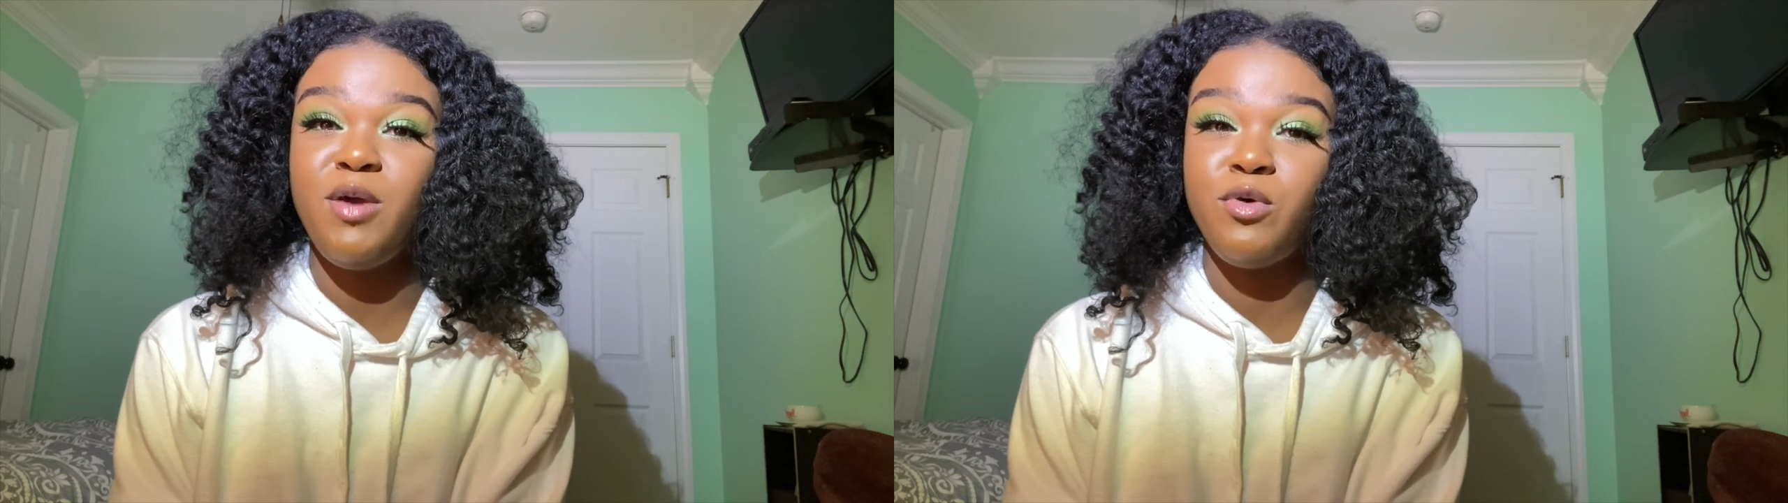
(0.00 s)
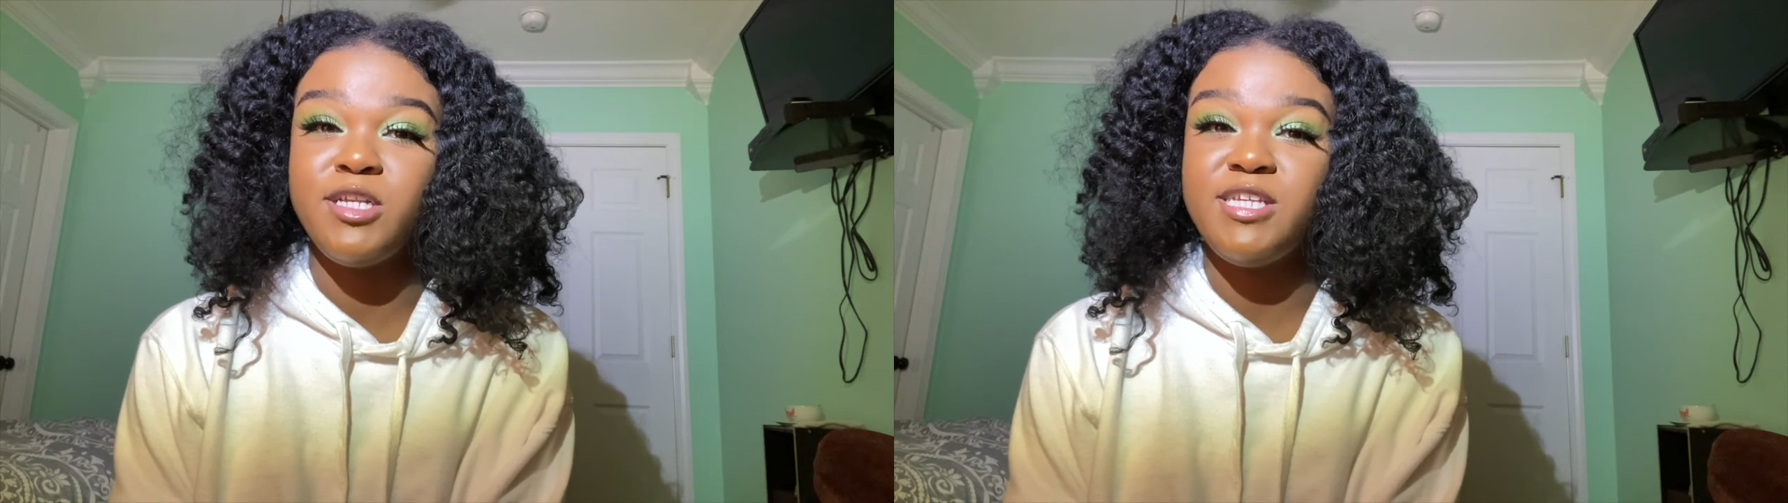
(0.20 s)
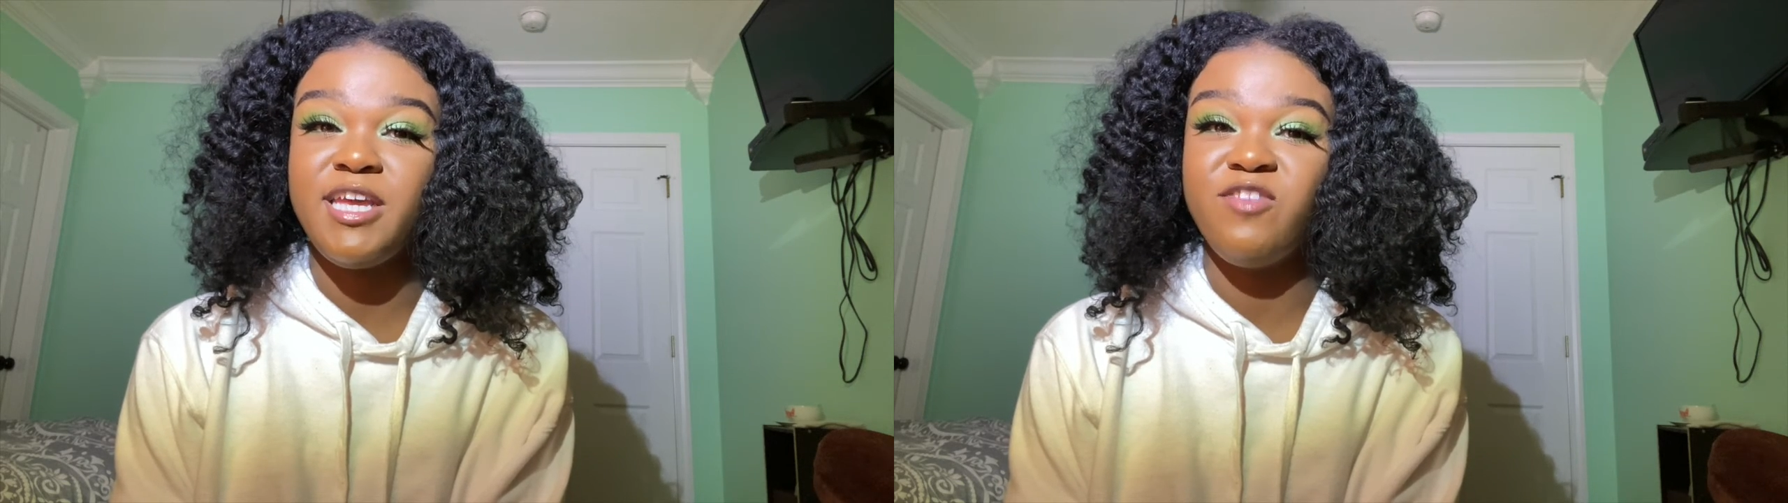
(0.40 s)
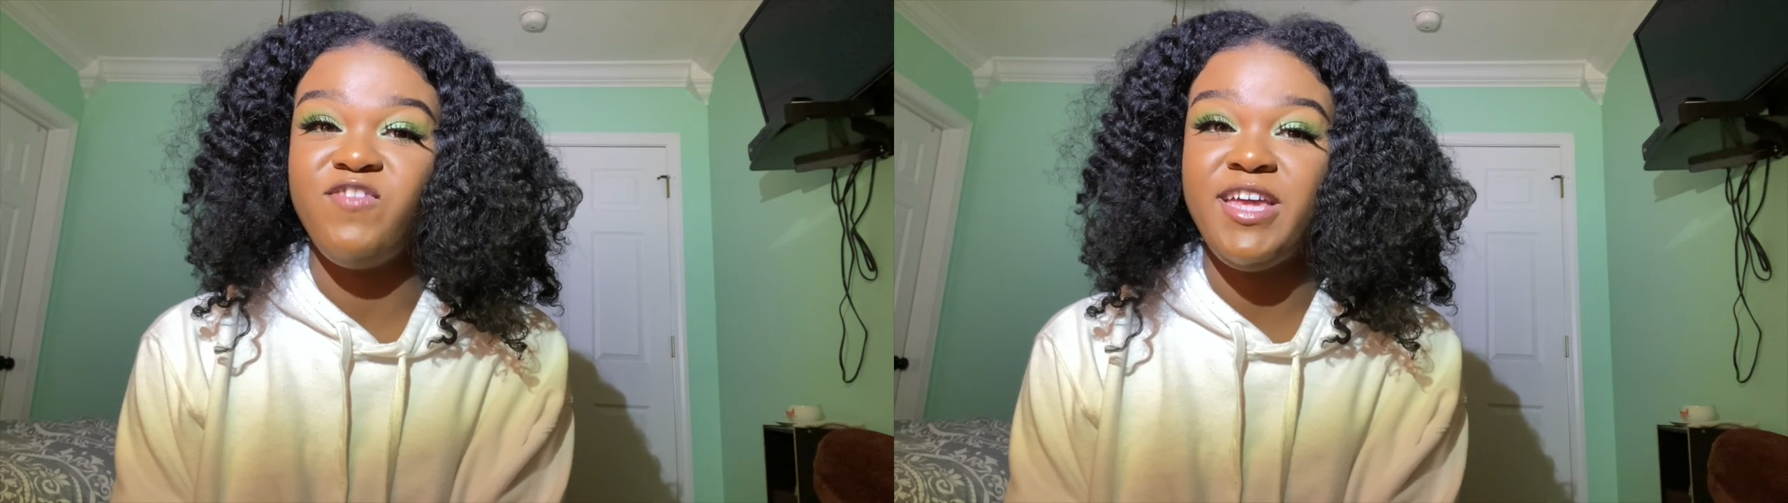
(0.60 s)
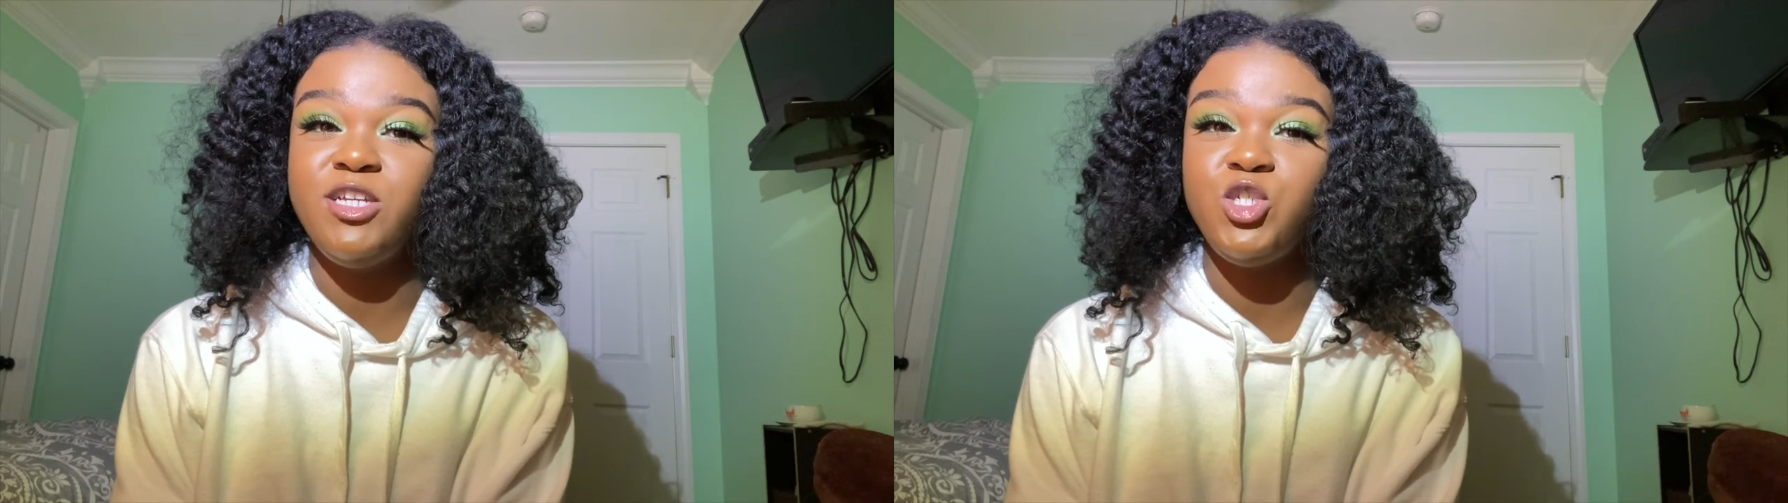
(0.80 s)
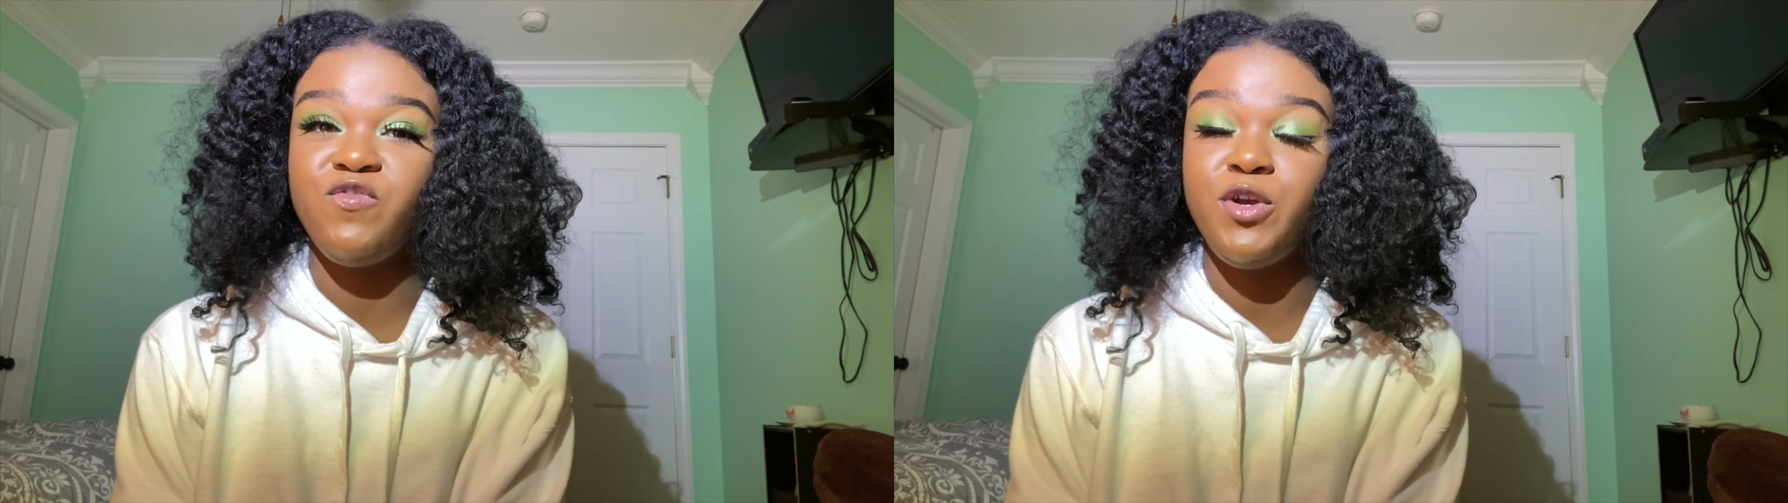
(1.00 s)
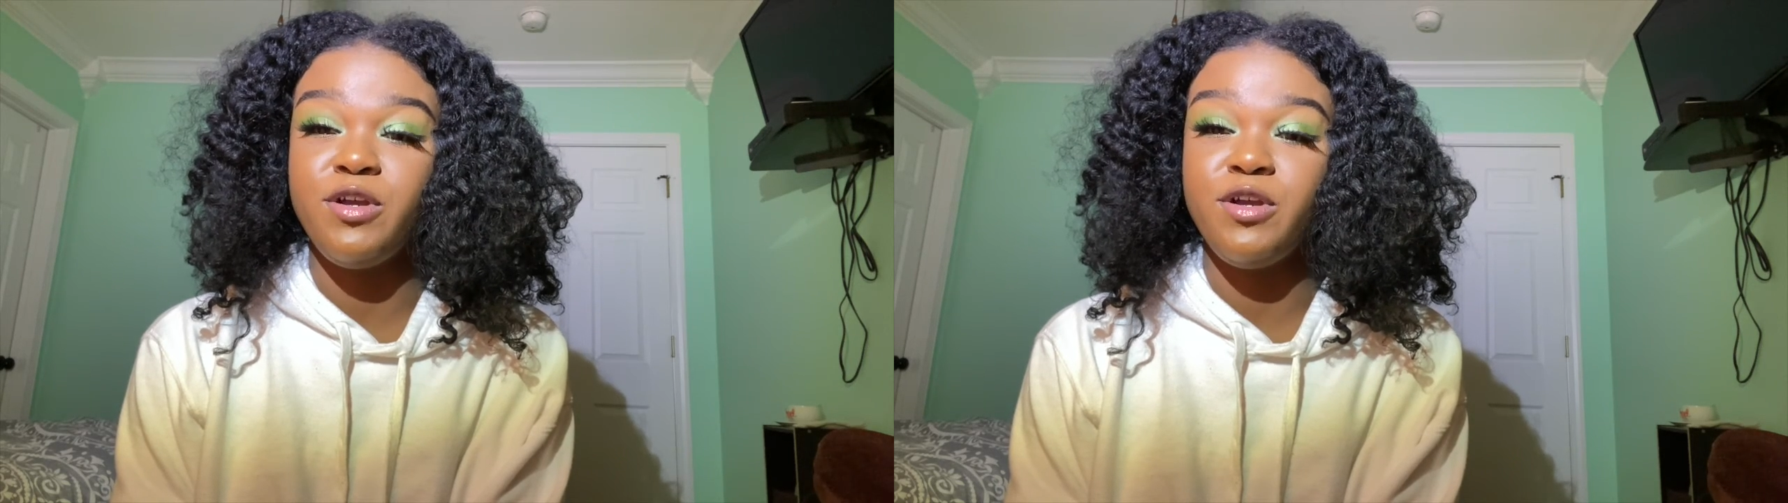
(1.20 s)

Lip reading: want to take advantage of your